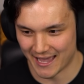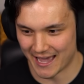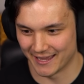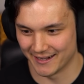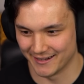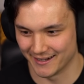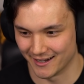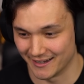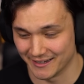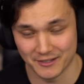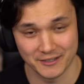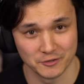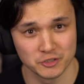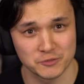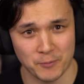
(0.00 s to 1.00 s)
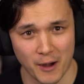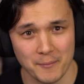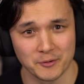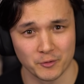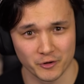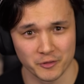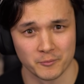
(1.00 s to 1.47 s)
And it was
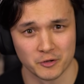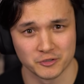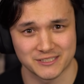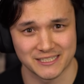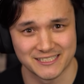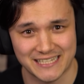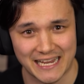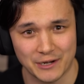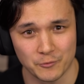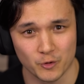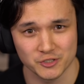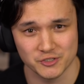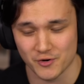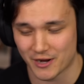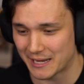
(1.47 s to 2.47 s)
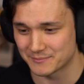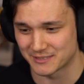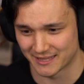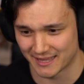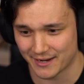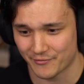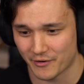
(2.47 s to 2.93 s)
probably one of the most insane Warzone games I
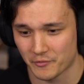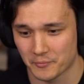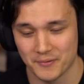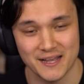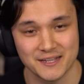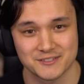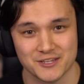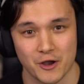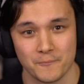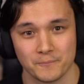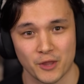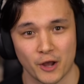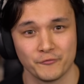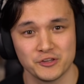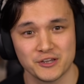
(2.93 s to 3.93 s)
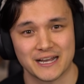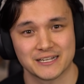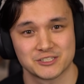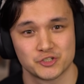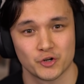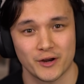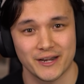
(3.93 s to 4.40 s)
think I've ever played. So hopefully you guys
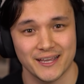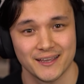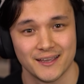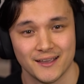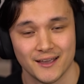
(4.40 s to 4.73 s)
enjoyed it.